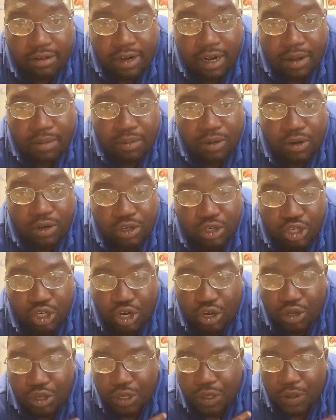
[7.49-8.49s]
And I'm going to
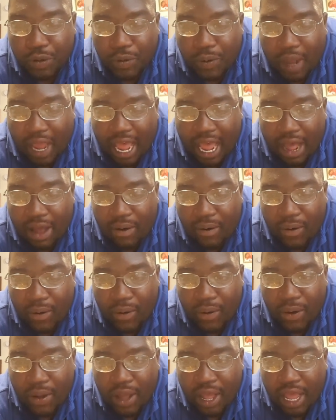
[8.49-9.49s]
show you
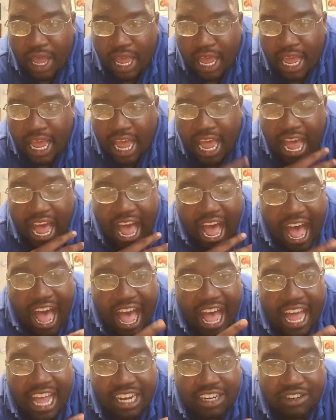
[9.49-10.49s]
how
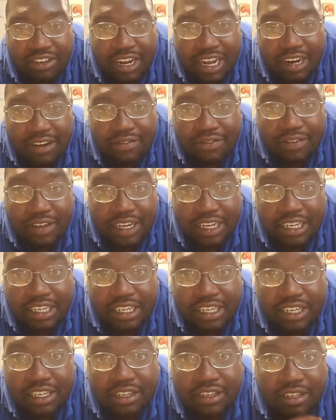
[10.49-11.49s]
I try to
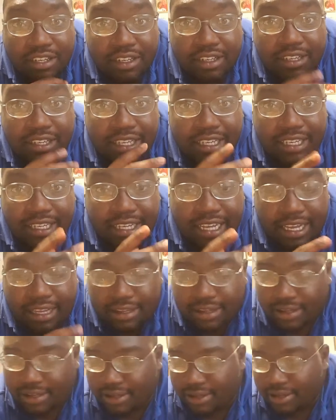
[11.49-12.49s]
fish to
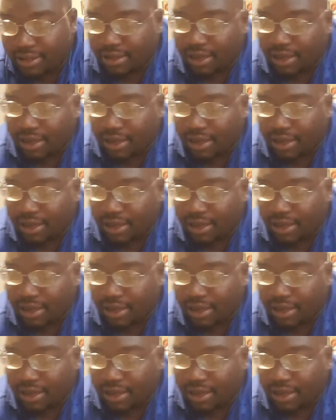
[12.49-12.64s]
success.